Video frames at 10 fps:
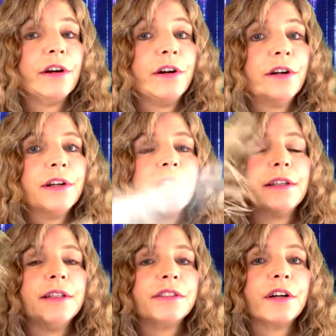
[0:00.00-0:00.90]
the heart
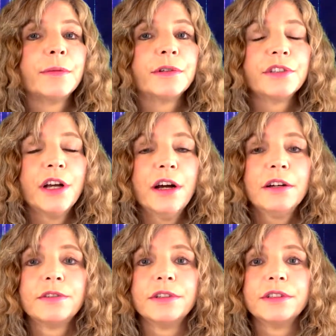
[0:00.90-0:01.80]
and these upper
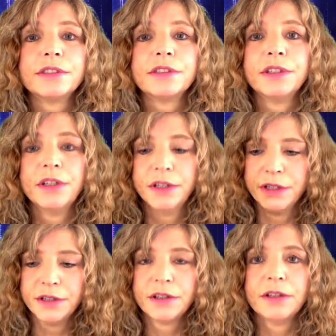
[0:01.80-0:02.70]
chakras.
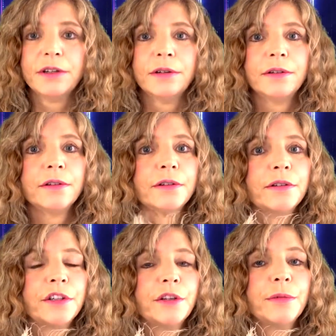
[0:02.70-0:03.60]

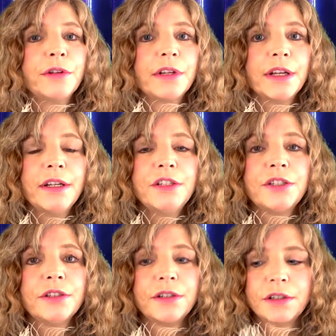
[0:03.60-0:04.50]
The
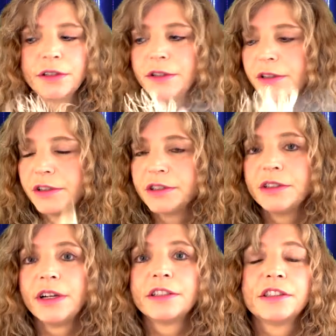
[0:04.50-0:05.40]
communication and the
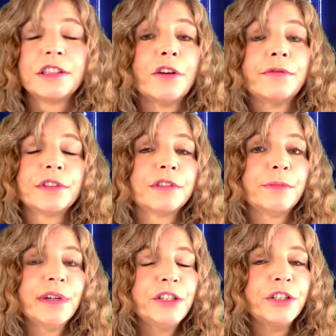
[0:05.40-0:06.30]

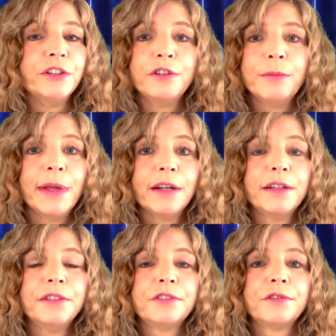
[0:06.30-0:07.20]
self-expression,
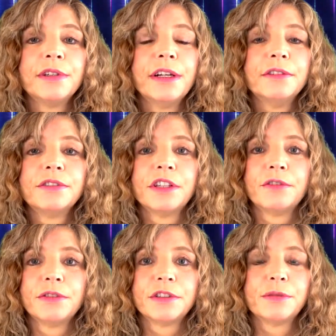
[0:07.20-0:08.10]
humanity's creative
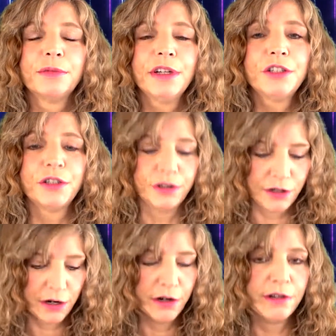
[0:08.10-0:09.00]
self-expression, the
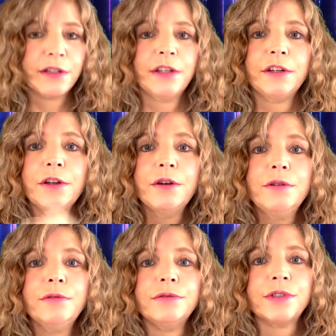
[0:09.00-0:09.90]
heart that
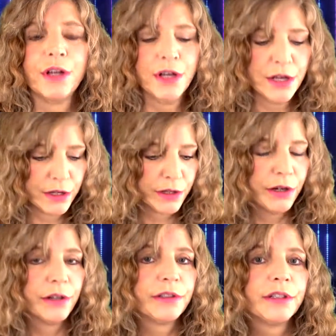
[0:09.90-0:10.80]
knows, the
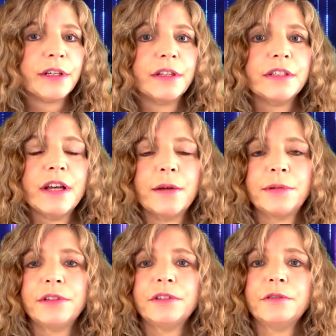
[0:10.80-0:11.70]
heart that can tap
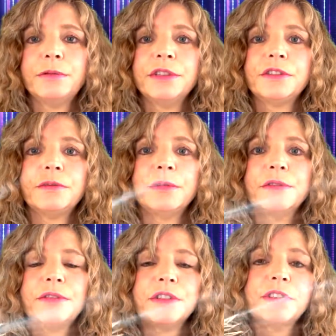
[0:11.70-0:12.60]
into the wisdom
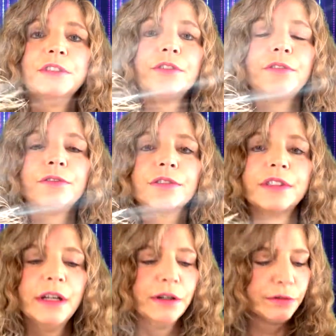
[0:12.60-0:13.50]
of this eternal
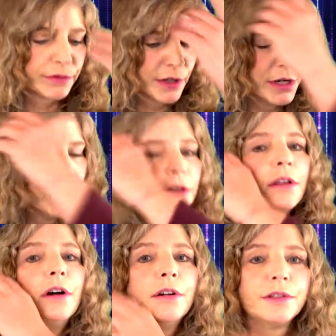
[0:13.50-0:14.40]
self,
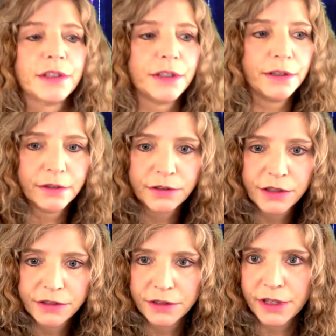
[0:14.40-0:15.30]
the heart that
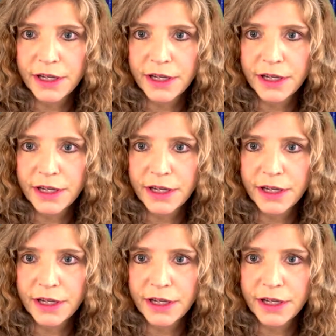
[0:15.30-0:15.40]
doesn't